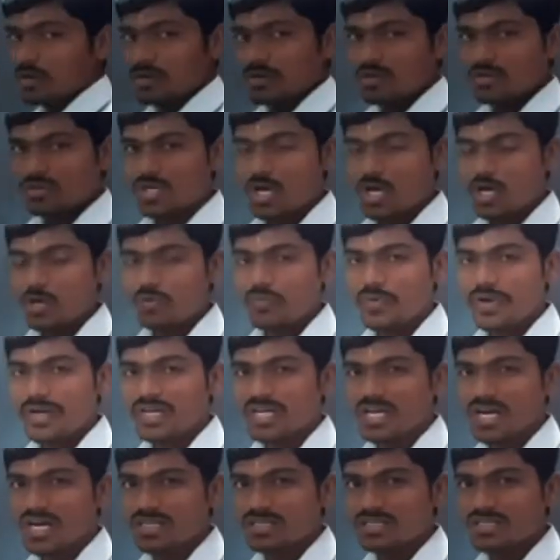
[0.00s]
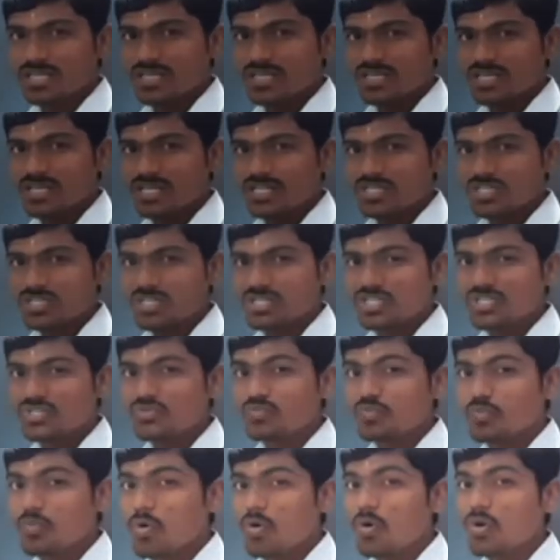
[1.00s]
Solvent concentration is
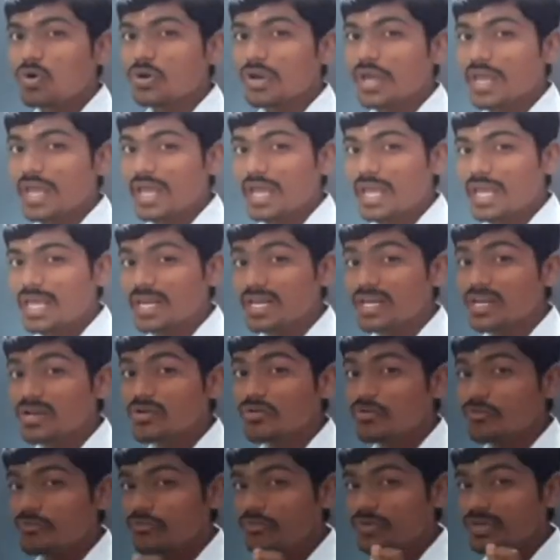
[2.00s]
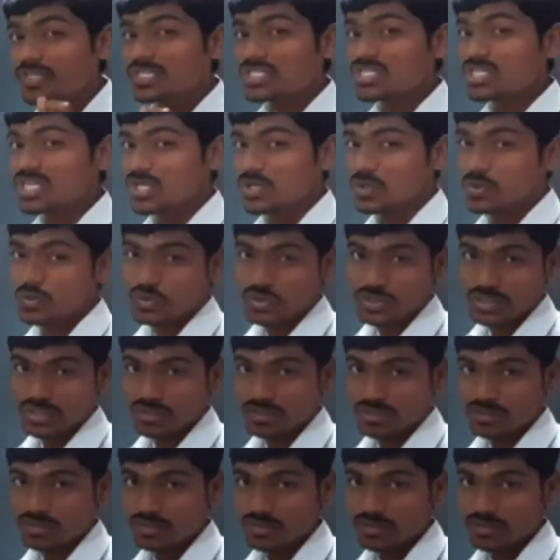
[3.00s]
more in which solution?